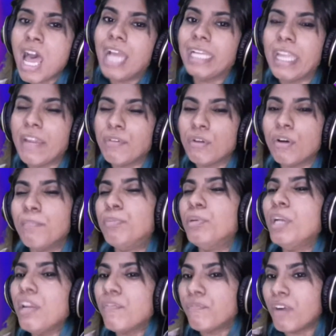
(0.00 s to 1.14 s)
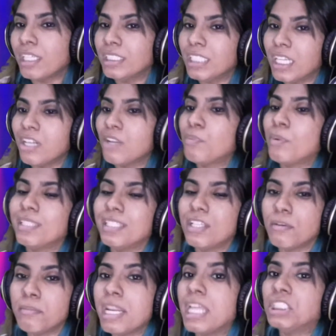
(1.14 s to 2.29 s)
I gave you a brief rundown of what the
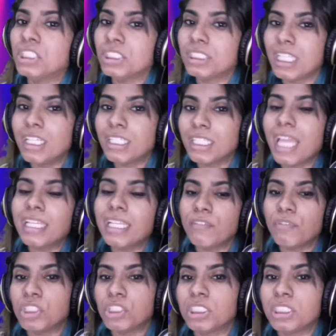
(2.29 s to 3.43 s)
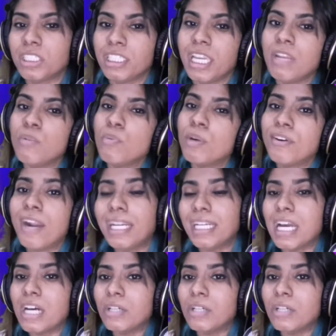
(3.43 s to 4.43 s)
nominations look like, and if you're just tuning in, we're right